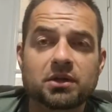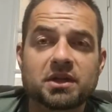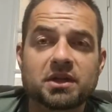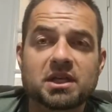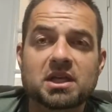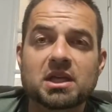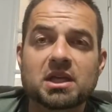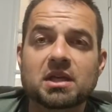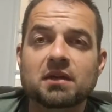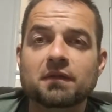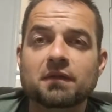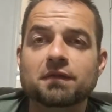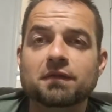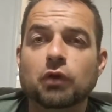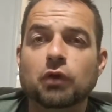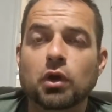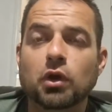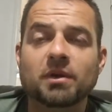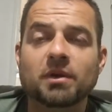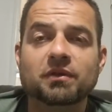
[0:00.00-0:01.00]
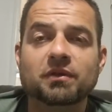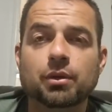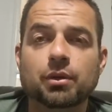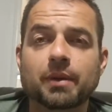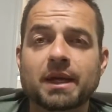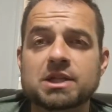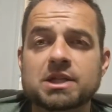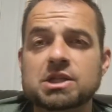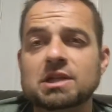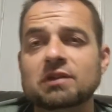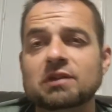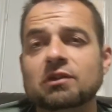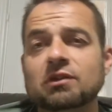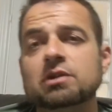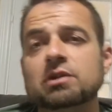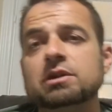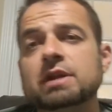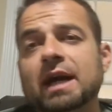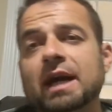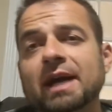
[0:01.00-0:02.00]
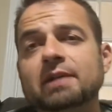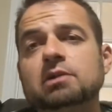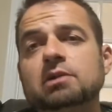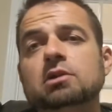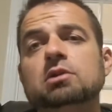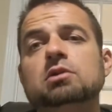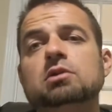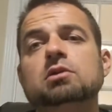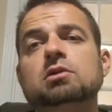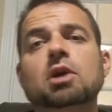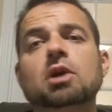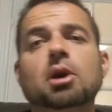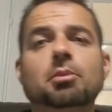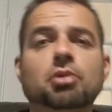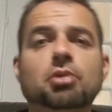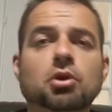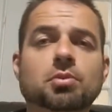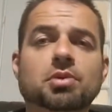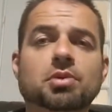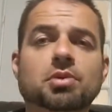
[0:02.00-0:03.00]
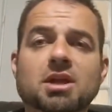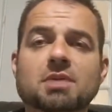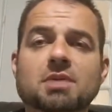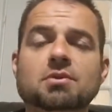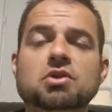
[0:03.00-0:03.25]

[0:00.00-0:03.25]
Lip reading: the form of correction is not appropriate.